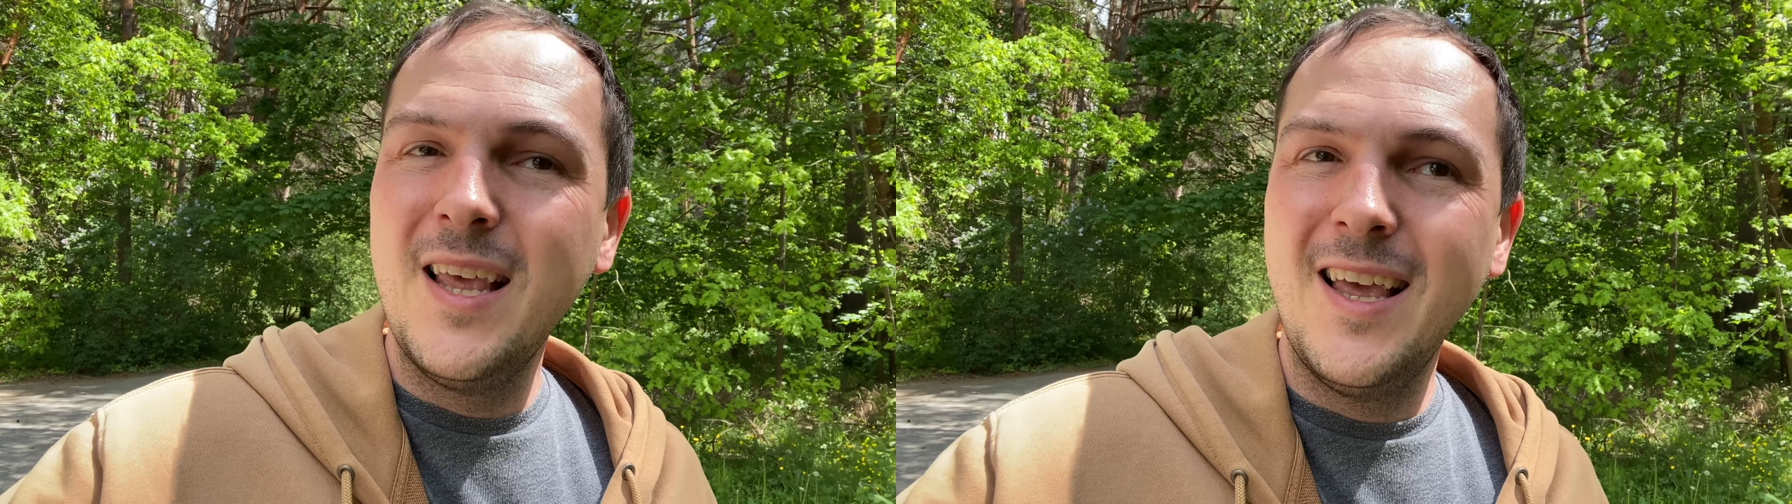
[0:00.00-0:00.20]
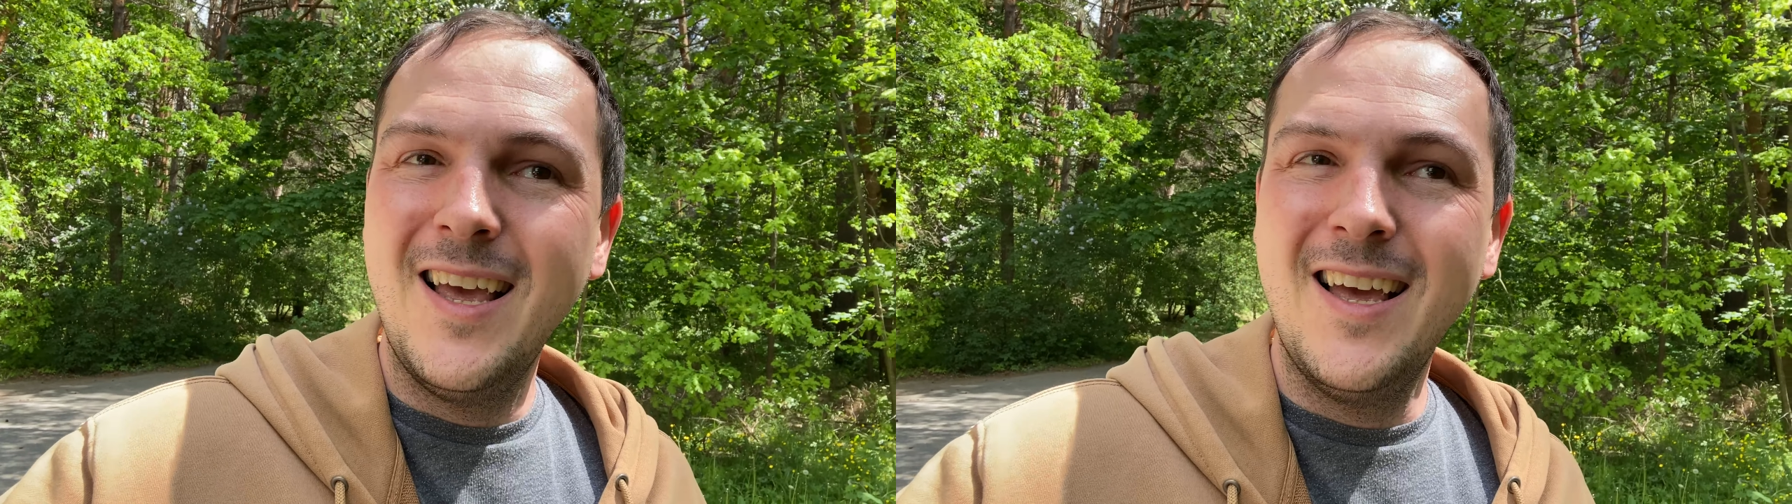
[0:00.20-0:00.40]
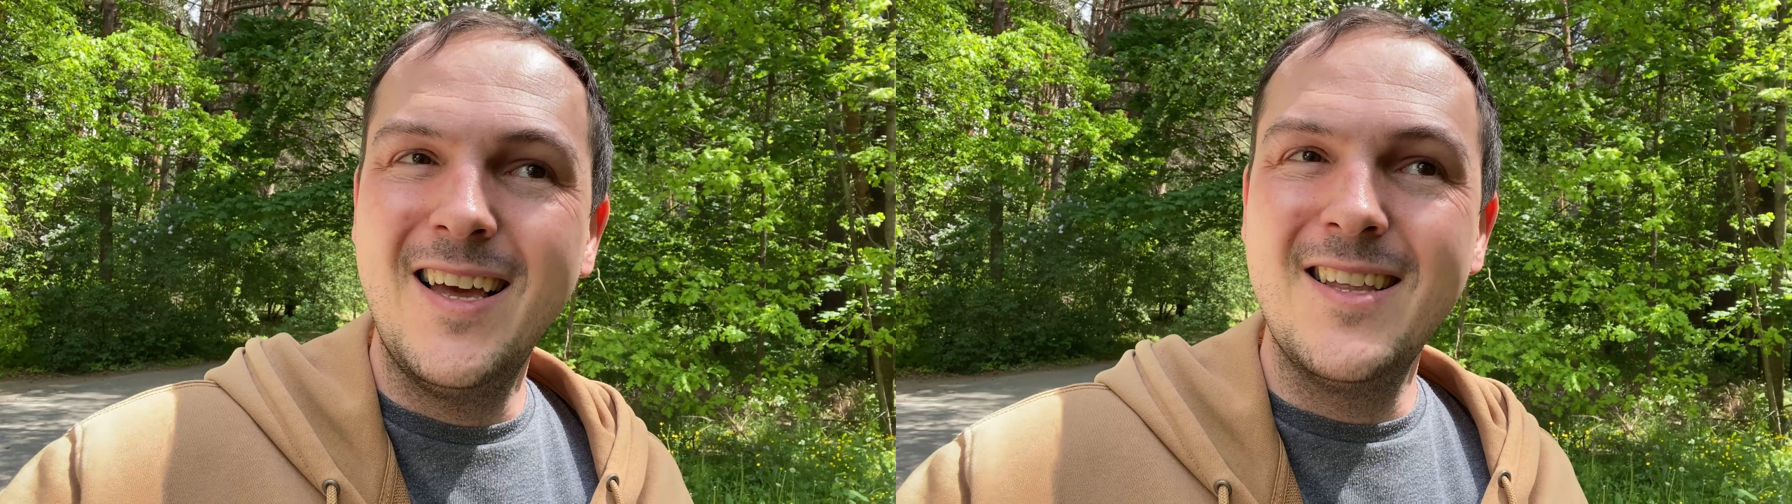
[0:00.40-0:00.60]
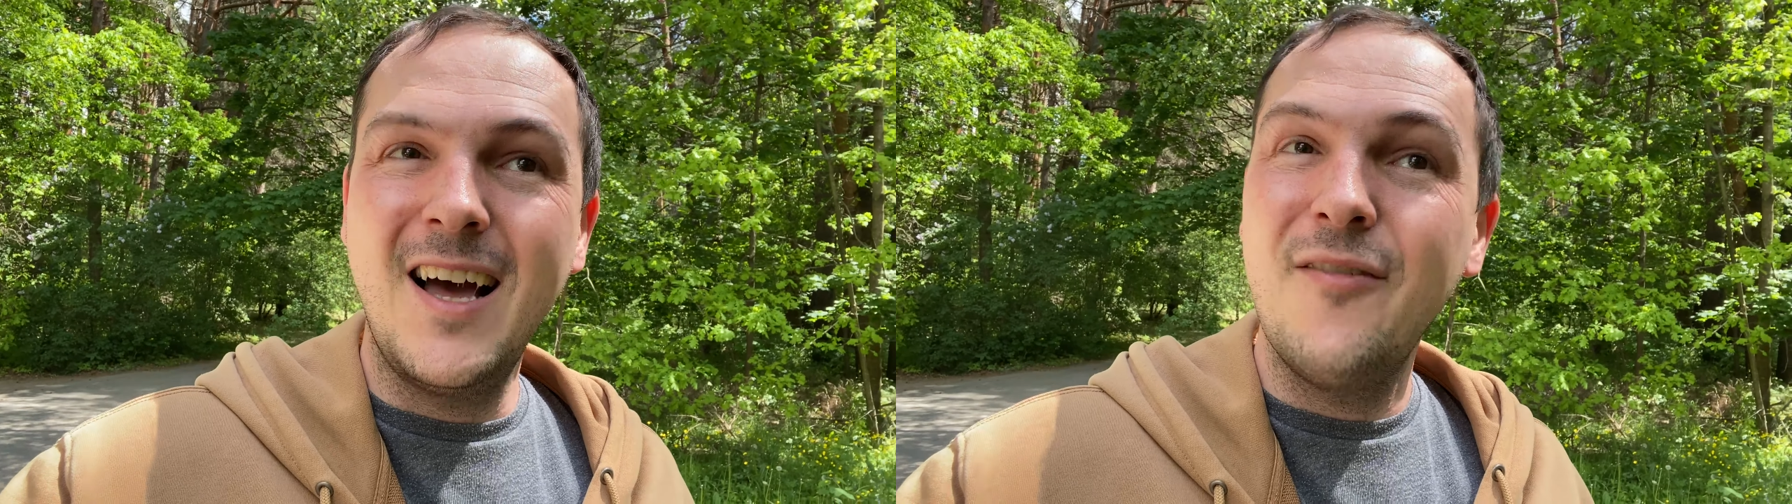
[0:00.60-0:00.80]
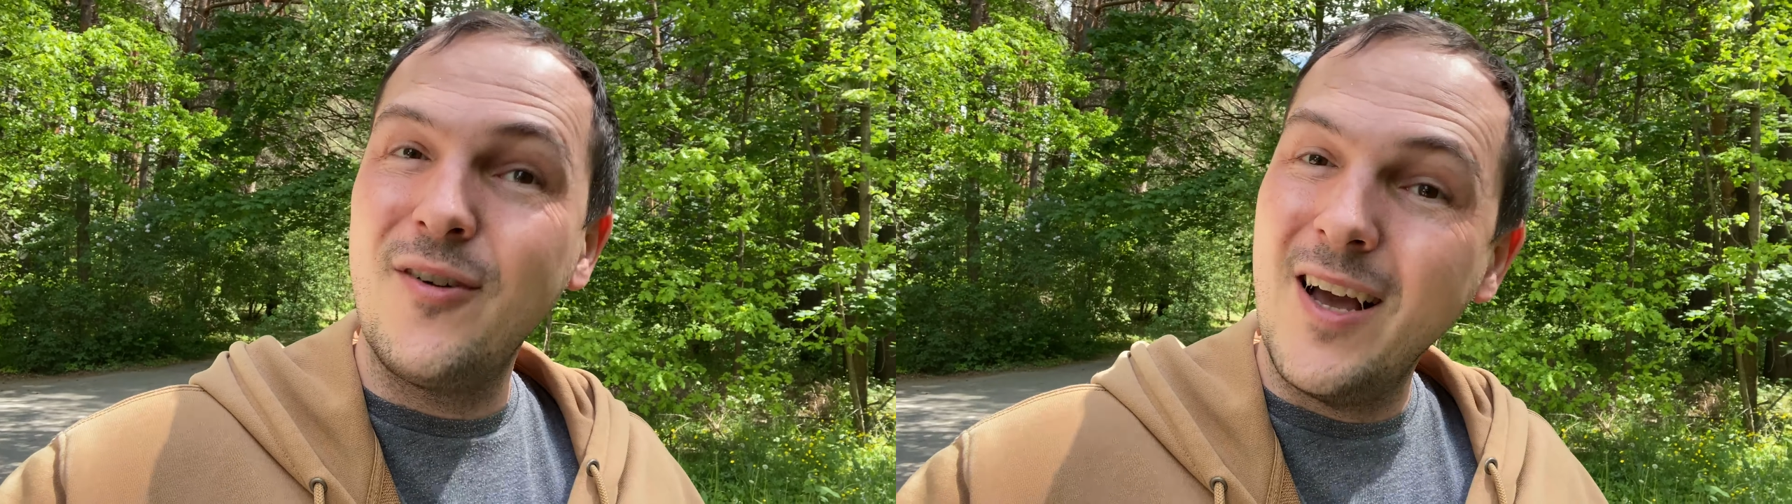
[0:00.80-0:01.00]
and
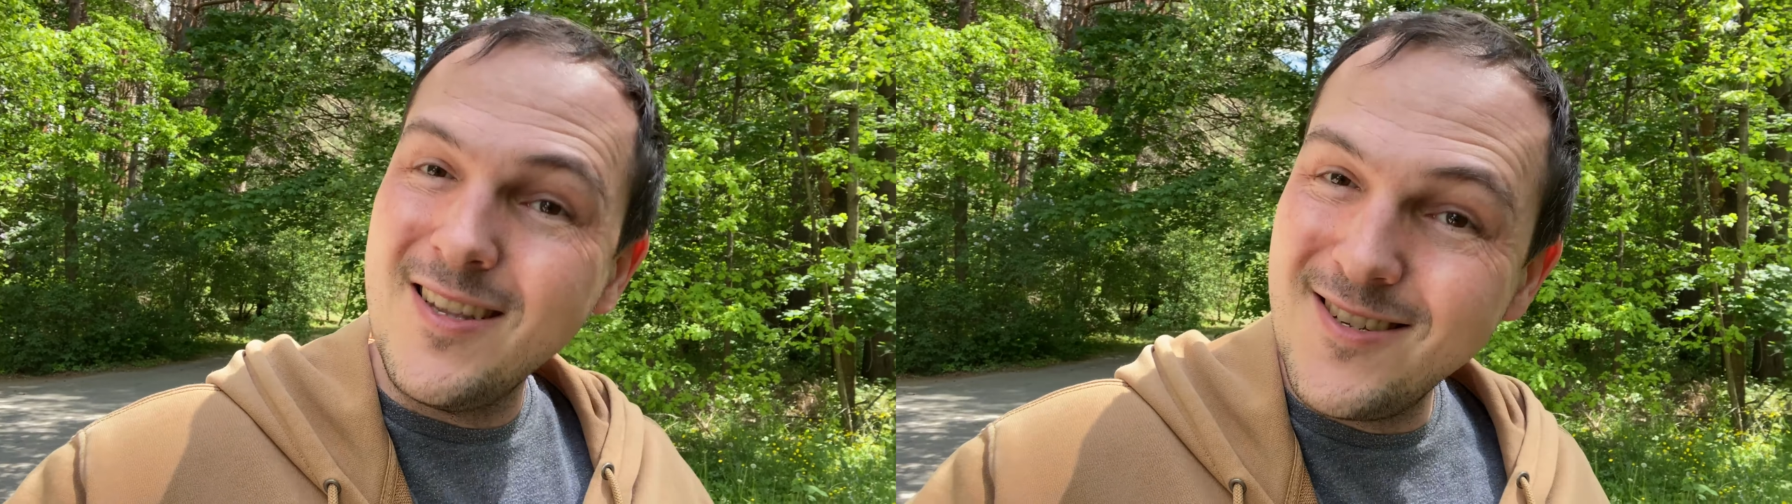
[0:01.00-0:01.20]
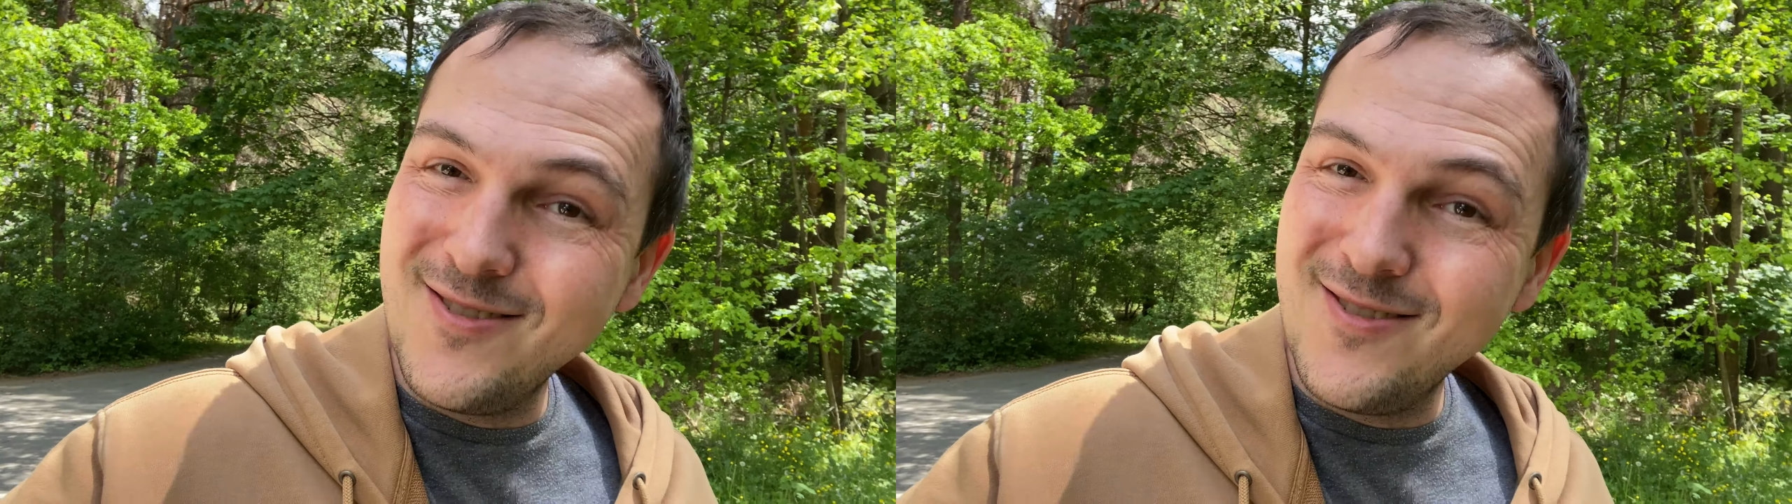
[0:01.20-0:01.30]
I forgot to